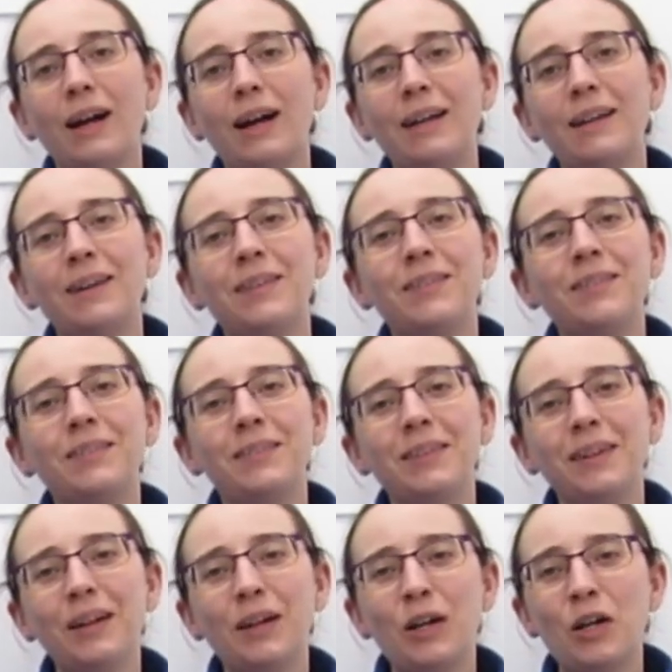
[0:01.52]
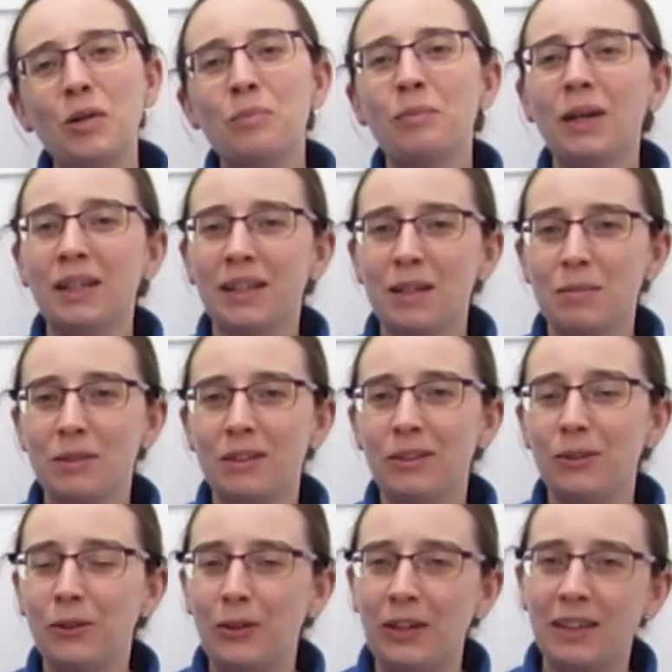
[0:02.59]
Hello, my name's
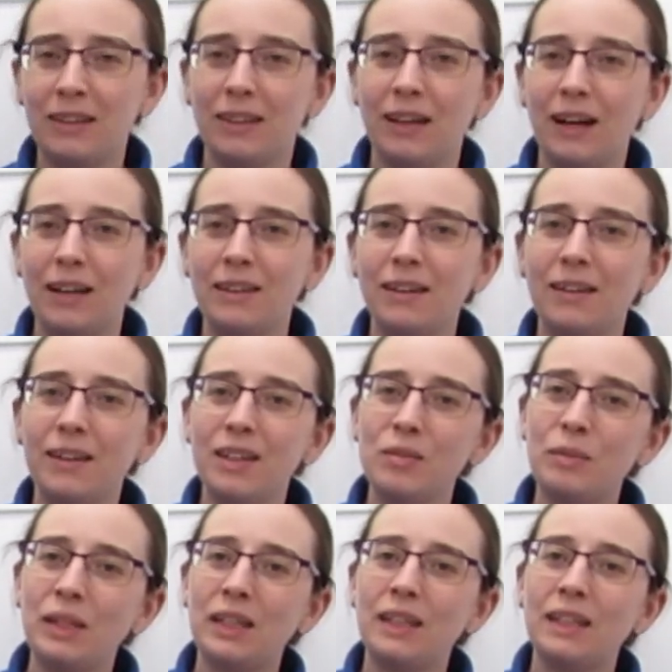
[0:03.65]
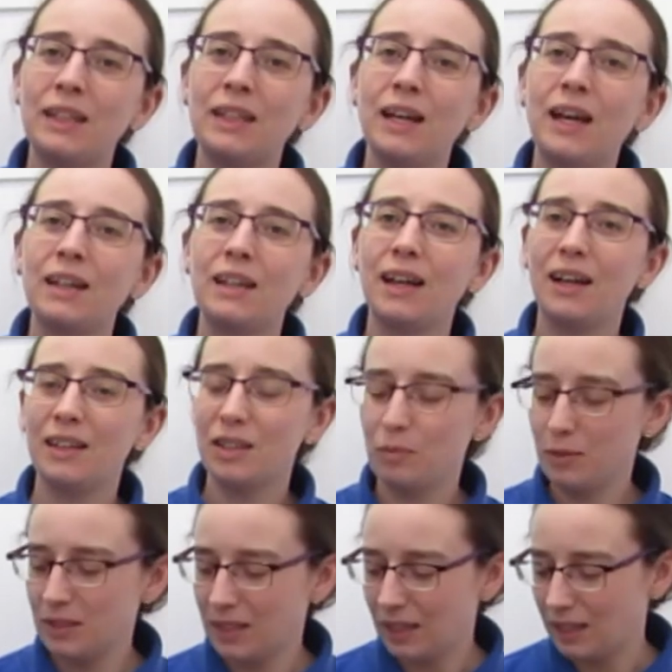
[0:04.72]
Laura and I'm here at Cats
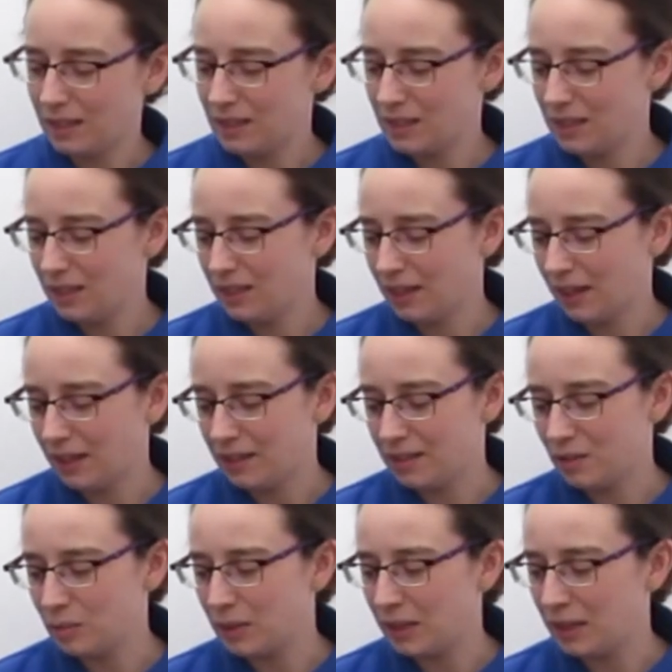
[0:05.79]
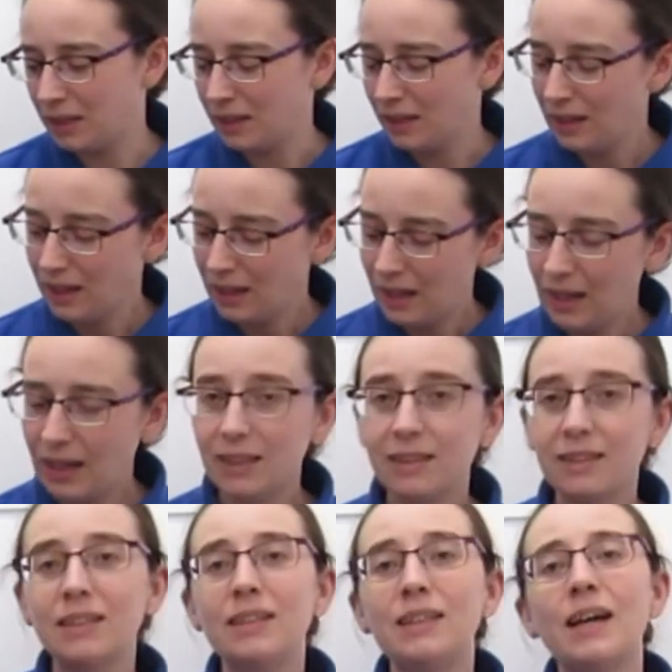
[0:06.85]
Protection in Haslemere, and
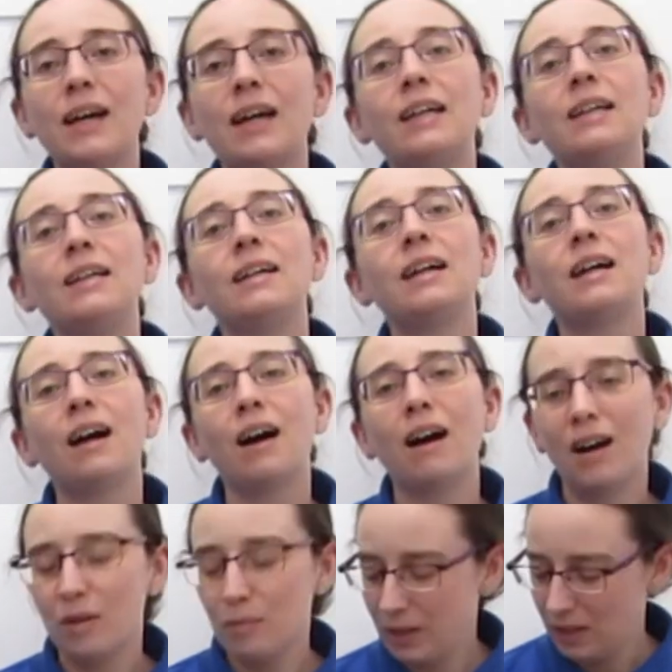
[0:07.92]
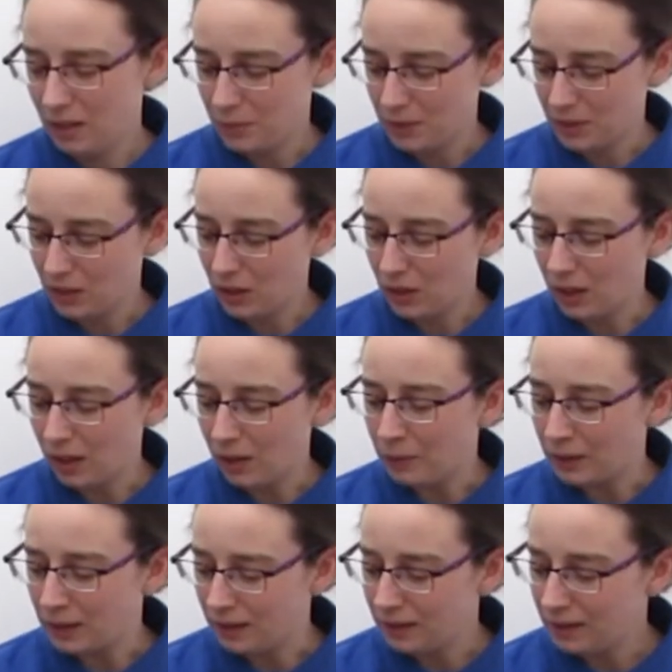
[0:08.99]
today I'm here with Chloe.